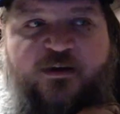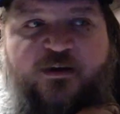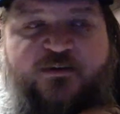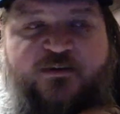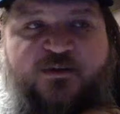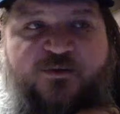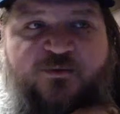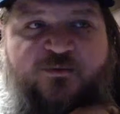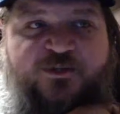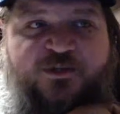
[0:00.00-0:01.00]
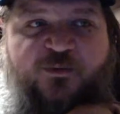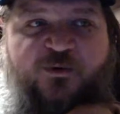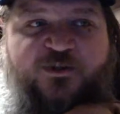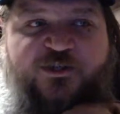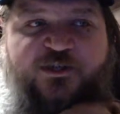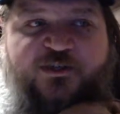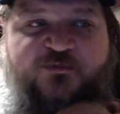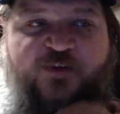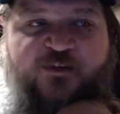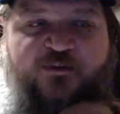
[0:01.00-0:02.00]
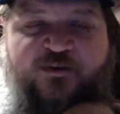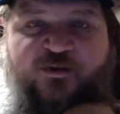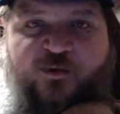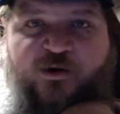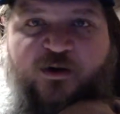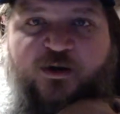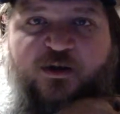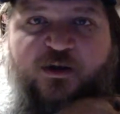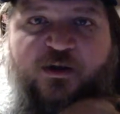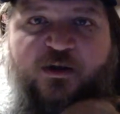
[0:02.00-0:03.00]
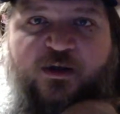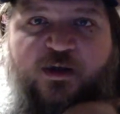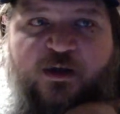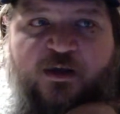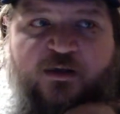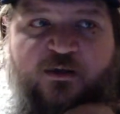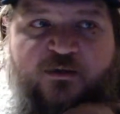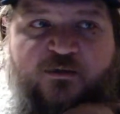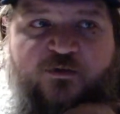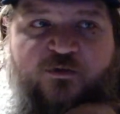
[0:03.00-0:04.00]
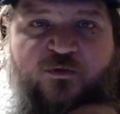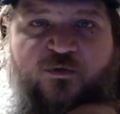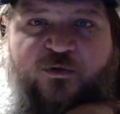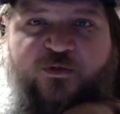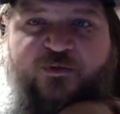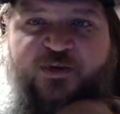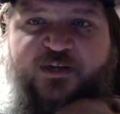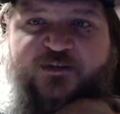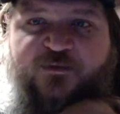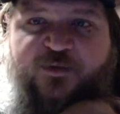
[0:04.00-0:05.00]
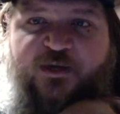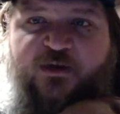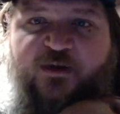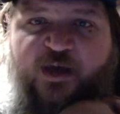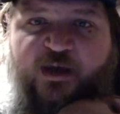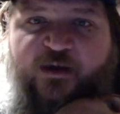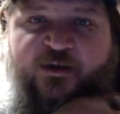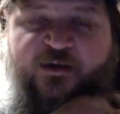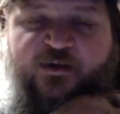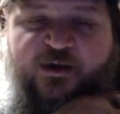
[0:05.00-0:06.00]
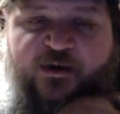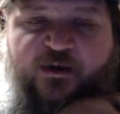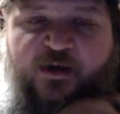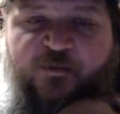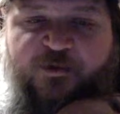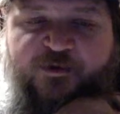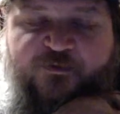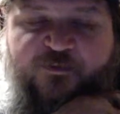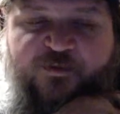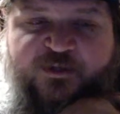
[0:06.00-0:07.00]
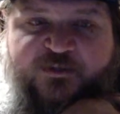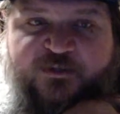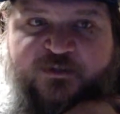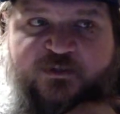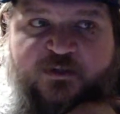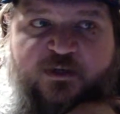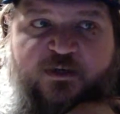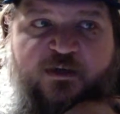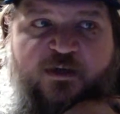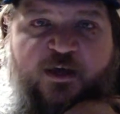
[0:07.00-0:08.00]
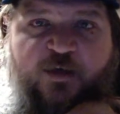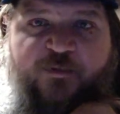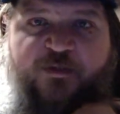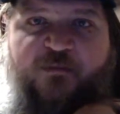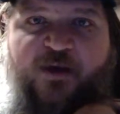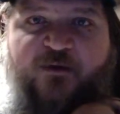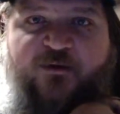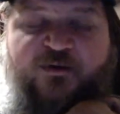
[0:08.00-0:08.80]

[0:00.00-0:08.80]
So she does volunteer work 2 or 3 days a week at a couple of different places, helping them out.